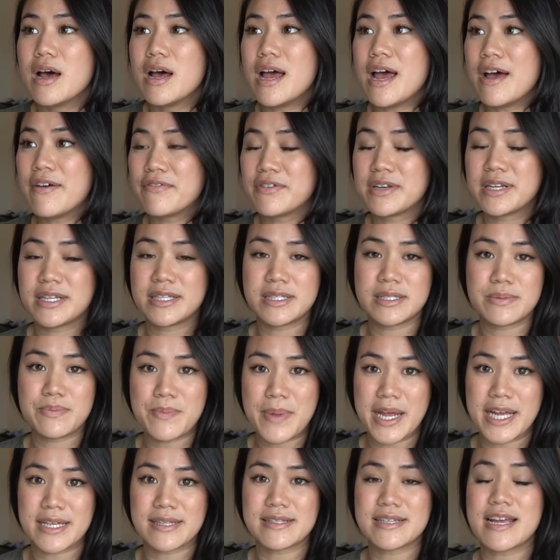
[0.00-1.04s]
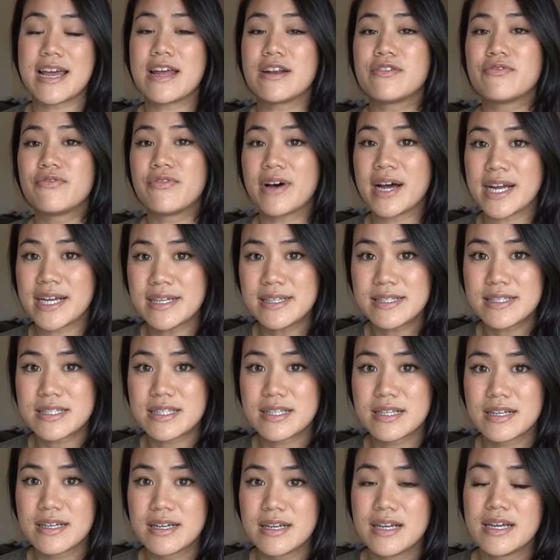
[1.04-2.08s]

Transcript: evidence based advice